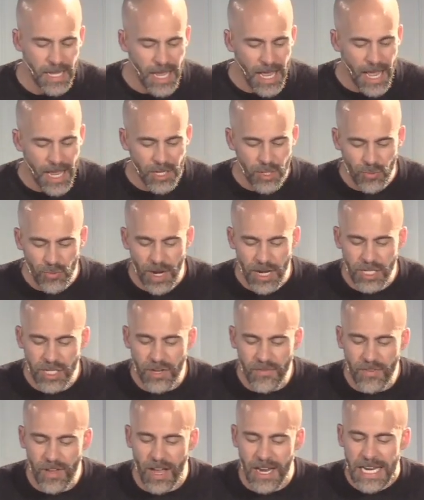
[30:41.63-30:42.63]
and direction
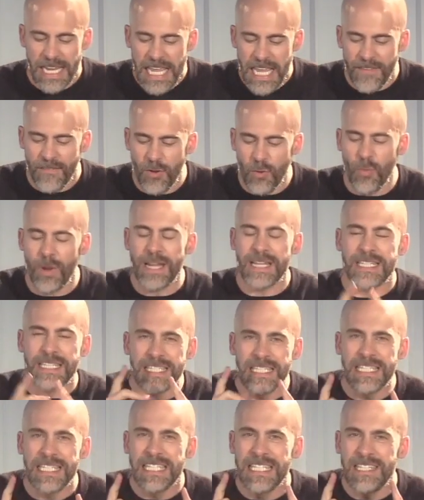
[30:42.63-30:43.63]
of God, even when it's
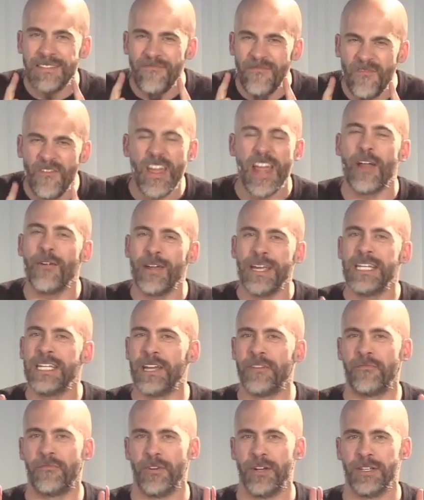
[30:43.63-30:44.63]
very
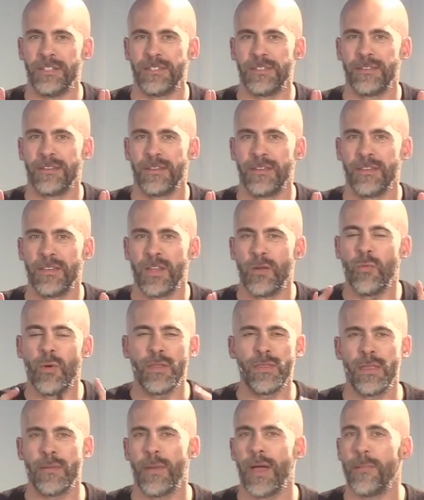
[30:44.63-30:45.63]
different than
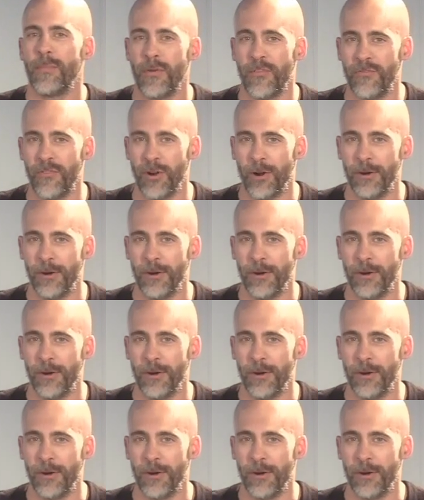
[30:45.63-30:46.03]
what they might prefer.